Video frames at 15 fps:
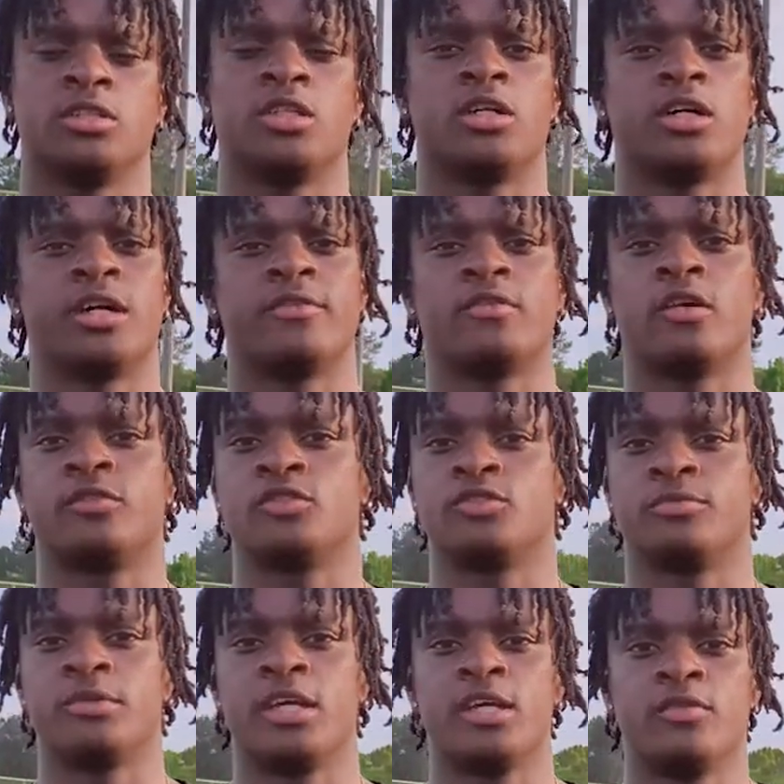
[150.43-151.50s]
I have offers
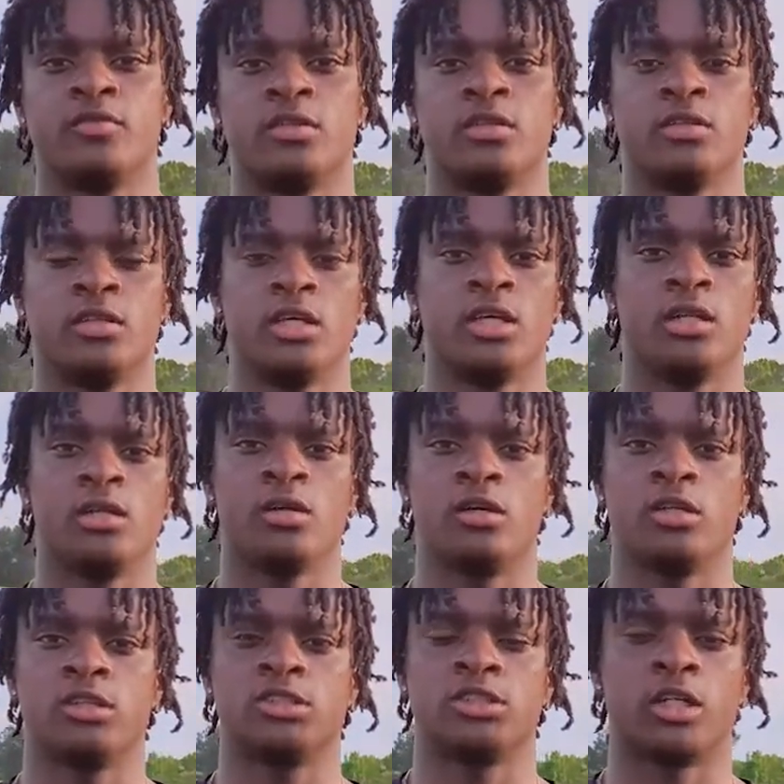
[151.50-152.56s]
from Navy,
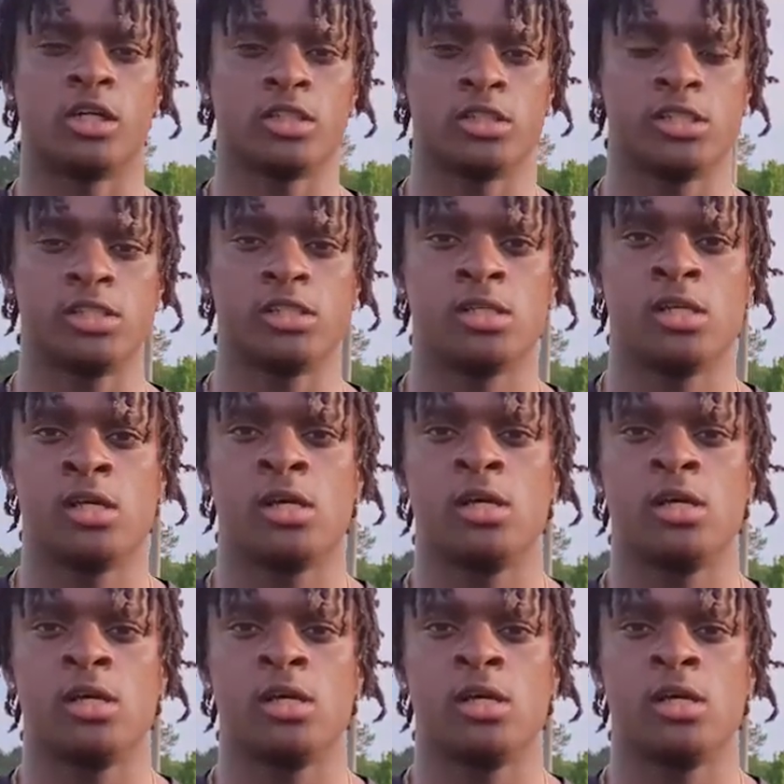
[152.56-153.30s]
Elon, Charlotte,